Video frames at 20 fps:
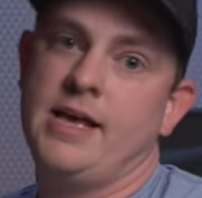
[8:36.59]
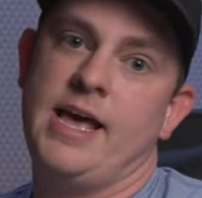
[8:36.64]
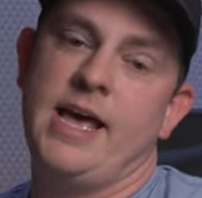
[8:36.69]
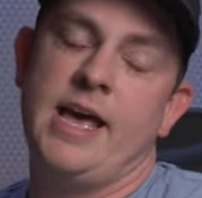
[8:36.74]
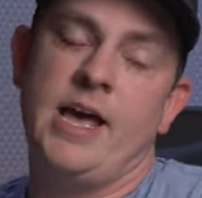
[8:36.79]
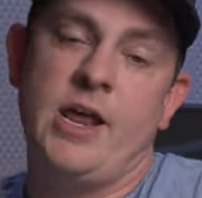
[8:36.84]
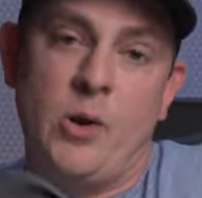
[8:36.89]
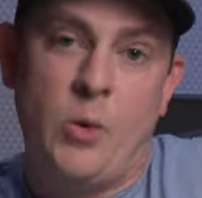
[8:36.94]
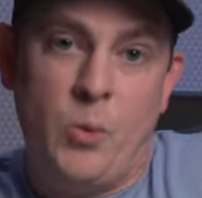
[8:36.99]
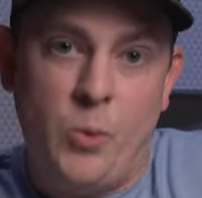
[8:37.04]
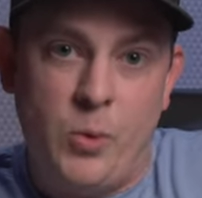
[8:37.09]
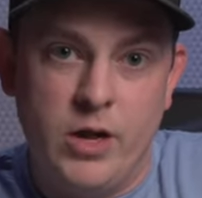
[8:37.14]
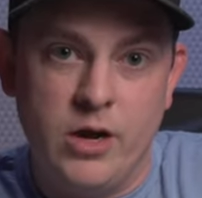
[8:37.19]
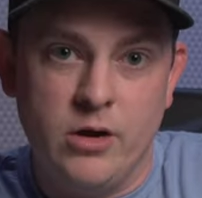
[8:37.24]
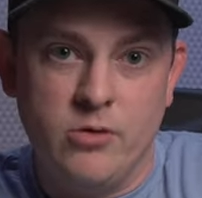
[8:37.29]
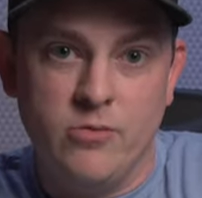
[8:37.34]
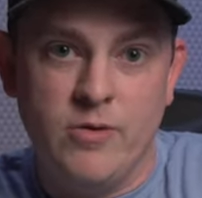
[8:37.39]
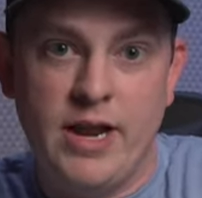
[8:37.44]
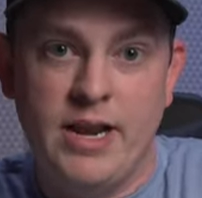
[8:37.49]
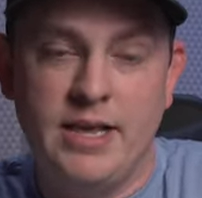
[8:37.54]
And we
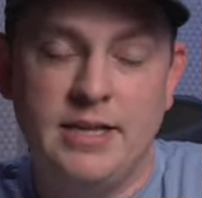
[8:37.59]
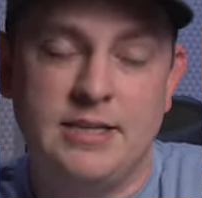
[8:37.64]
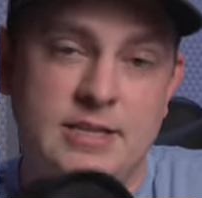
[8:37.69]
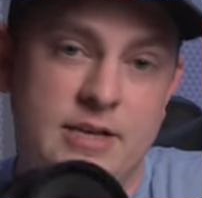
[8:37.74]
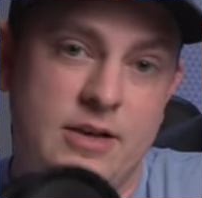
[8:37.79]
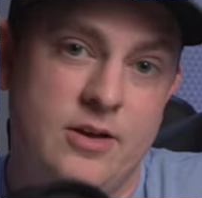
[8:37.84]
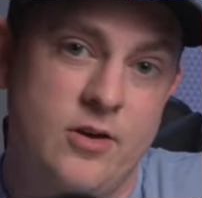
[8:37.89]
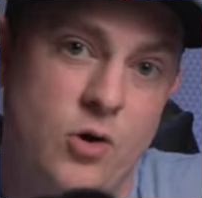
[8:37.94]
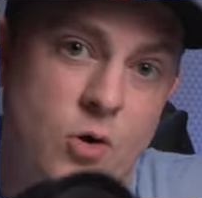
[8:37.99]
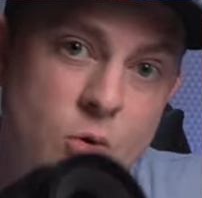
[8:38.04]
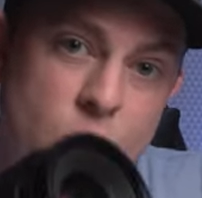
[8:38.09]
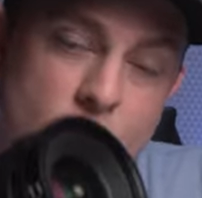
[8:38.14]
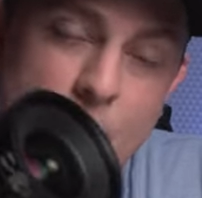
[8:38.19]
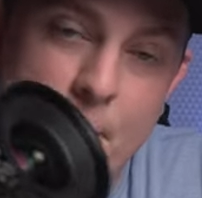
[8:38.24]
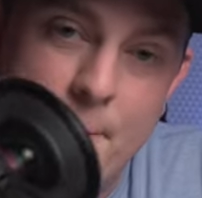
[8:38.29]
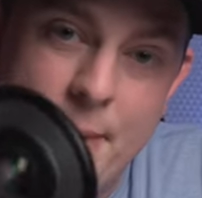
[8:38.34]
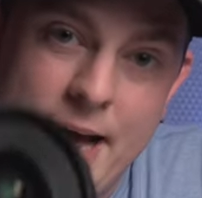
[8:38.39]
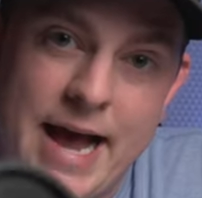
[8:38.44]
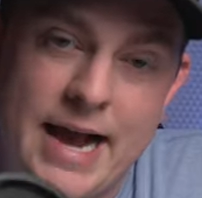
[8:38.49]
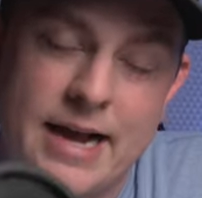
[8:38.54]
are ready to go
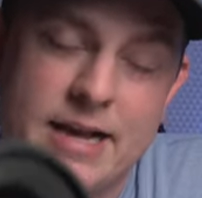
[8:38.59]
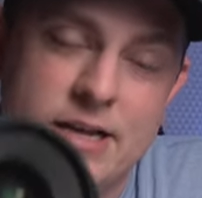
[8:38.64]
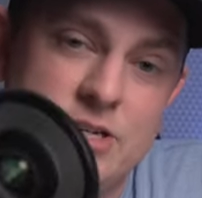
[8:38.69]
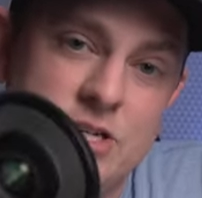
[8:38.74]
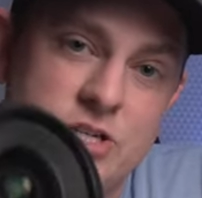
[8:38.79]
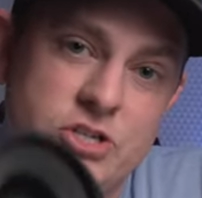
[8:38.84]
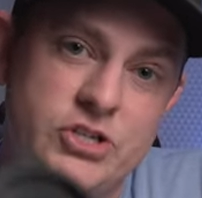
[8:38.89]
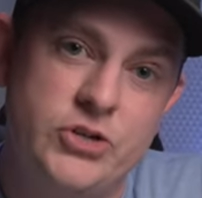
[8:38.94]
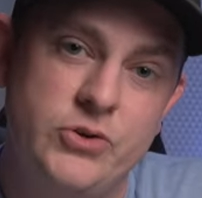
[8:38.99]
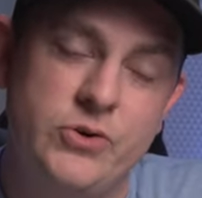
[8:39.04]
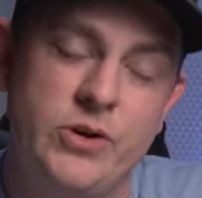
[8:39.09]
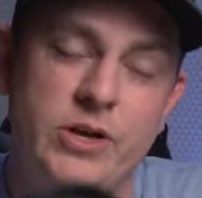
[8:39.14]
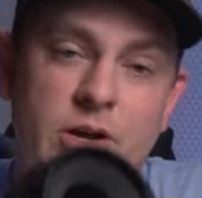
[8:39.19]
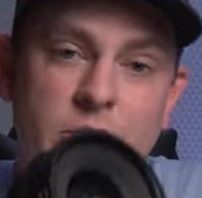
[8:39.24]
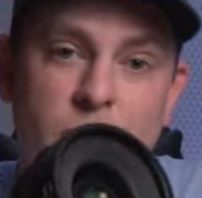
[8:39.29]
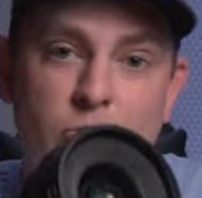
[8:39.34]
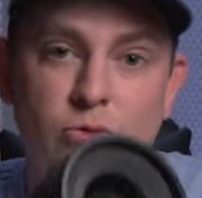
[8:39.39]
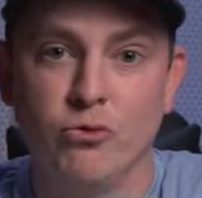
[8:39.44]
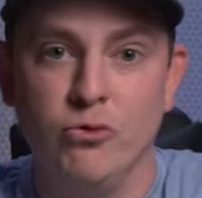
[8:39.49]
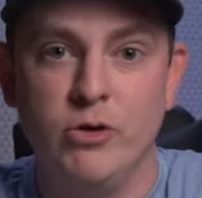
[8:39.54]
back to
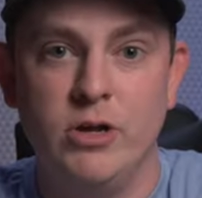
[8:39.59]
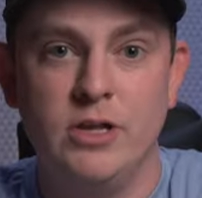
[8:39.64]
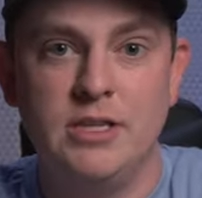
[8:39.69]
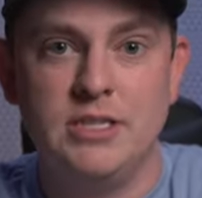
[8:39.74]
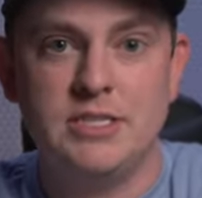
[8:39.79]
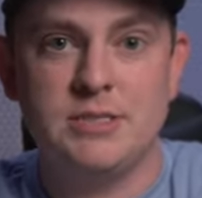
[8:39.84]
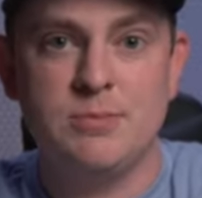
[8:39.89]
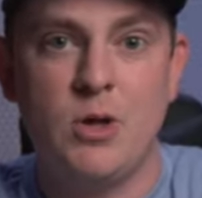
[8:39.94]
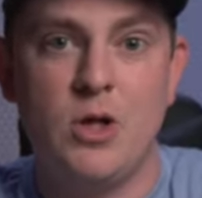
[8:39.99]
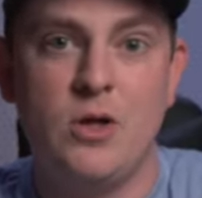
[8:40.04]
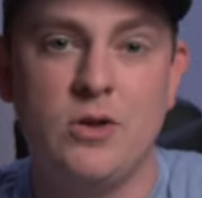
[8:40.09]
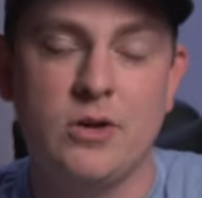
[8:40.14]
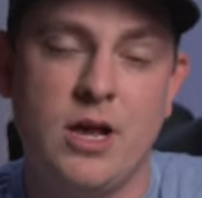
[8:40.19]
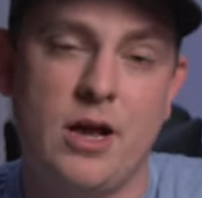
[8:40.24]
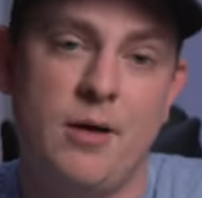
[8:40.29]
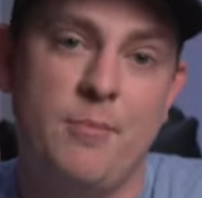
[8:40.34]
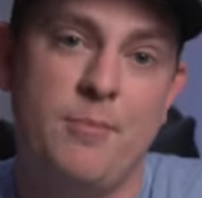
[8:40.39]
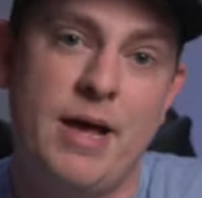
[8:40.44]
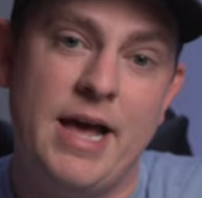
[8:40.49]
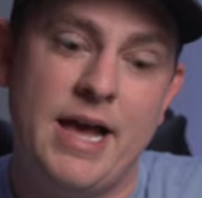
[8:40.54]
shooting really small and
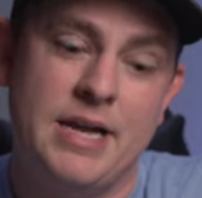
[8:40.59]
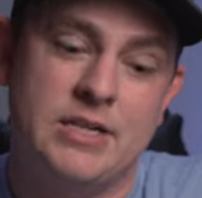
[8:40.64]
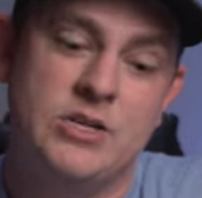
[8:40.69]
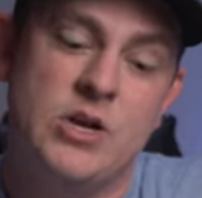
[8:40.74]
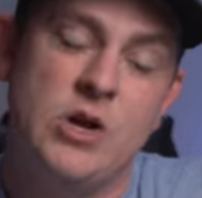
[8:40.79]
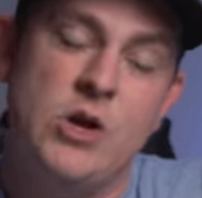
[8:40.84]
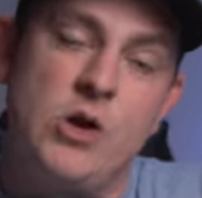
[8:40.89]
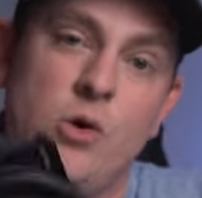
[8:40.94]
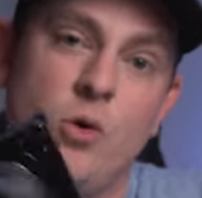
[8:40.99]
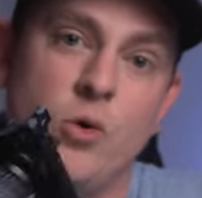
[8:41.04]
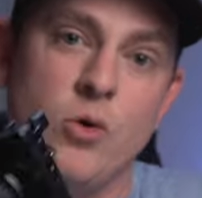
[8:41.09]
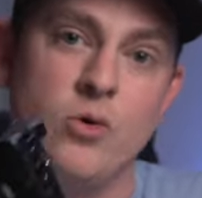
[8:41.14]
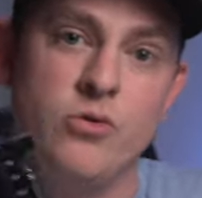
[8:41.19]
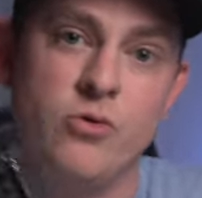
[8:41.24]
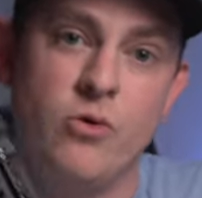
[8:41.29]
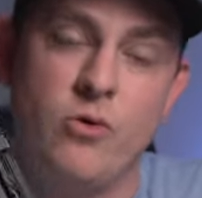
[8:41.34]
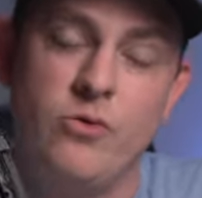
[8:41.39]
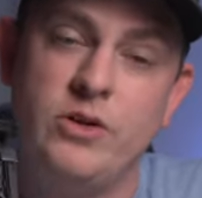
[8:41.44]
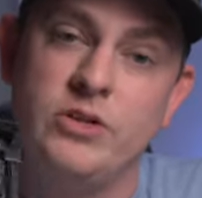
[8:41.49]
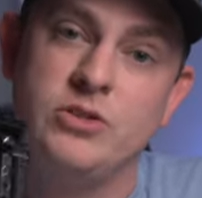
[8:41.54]
compact or
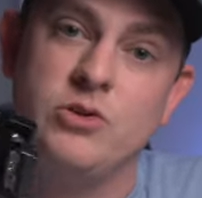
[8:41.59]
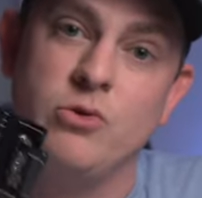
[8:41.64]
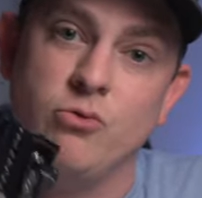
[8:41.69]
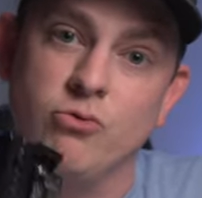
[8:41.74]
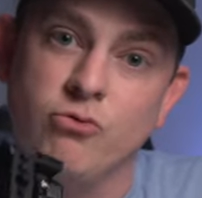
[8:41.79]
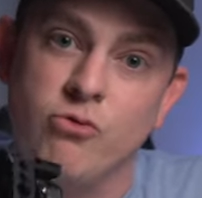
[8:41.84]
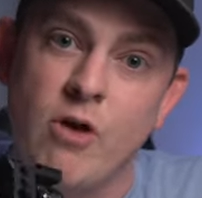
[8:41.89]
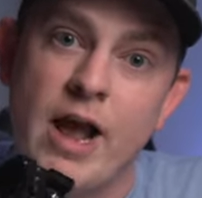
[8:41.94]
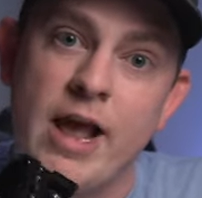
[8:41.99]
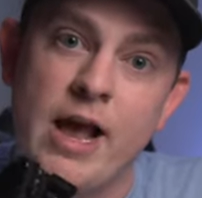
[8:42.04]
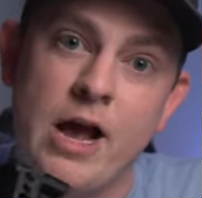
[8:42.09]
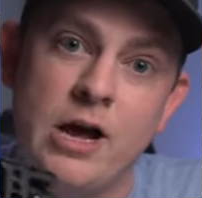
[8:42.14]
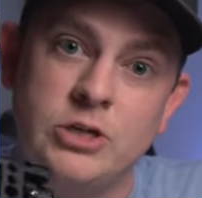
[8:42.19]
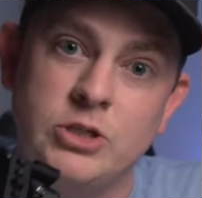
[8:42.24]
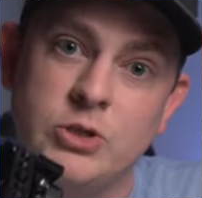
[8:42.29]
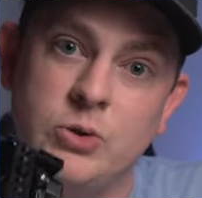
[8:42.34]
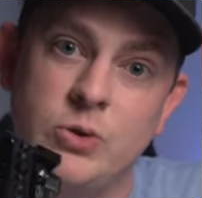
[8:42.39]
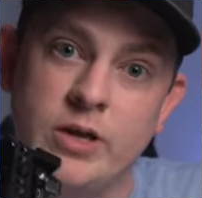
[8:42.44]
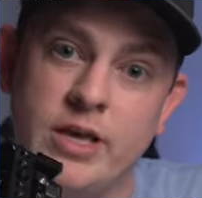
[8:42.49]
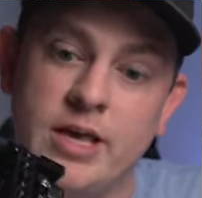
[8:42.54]
throw this right
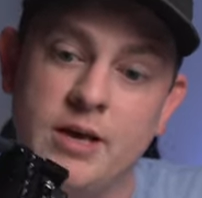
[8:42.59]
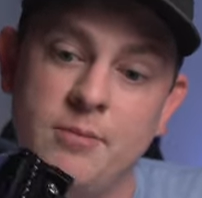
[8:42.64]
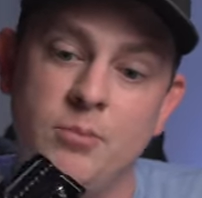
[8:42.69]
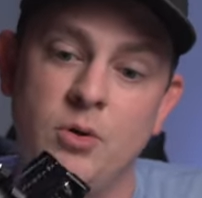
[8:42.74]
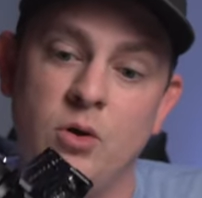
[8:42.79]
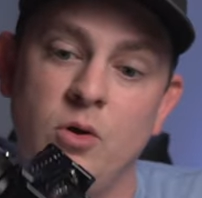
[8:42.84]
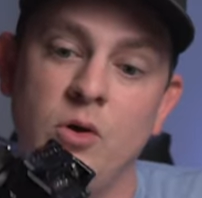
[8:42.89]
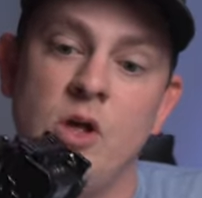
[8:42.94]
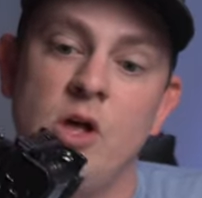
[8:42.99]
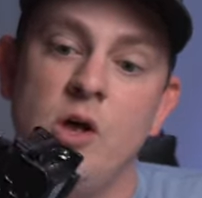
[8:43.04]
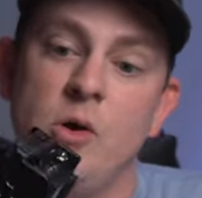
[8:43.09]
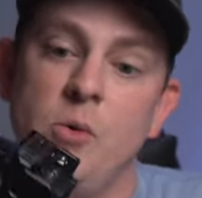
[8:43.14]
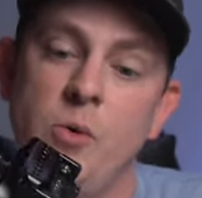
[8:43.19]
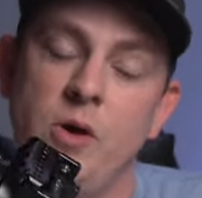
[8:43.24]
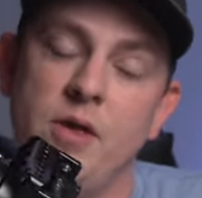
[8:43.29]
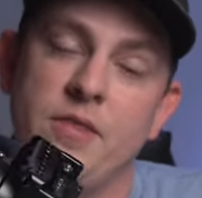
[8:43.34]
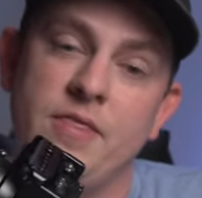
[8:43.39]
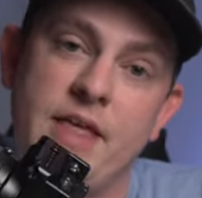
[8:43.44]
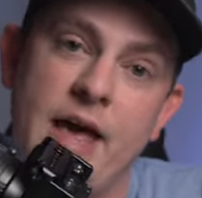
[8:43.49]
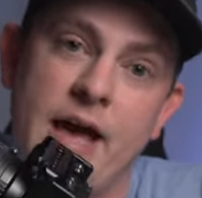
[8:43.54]
onto a gimbal
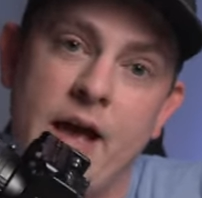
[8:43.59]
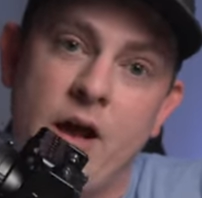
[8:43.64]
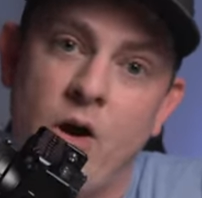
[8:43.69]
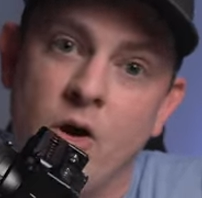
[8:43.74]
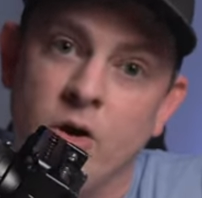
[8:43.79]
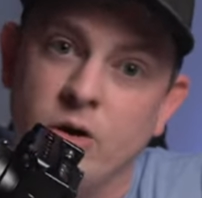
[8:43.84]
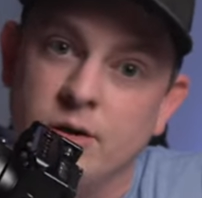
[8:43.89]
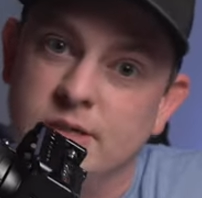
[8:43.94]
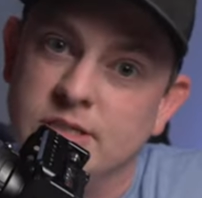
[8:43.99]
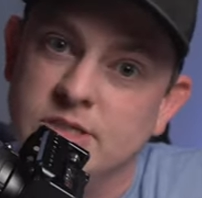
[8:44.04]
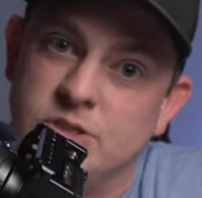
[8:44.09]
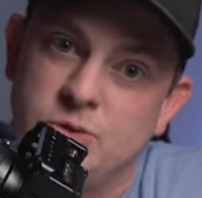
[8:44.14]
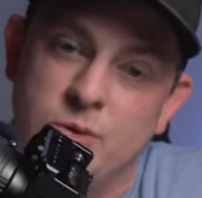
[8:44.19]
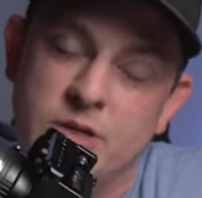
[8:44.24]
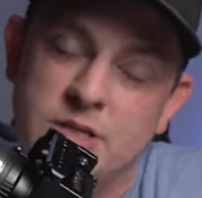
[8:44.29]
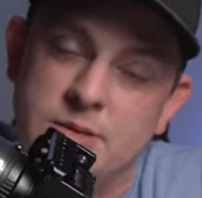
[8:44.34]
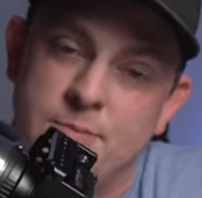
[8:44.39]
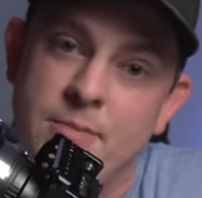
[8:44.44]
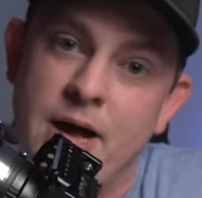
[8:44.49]
with that Arca Swiss